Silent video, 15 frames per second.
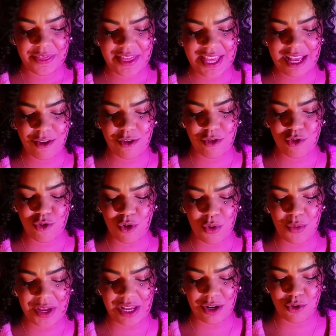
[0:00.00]
That's
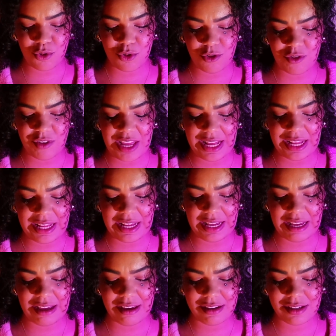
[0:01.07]
so interesting,
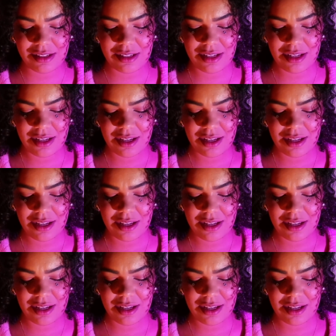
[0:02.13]
guys.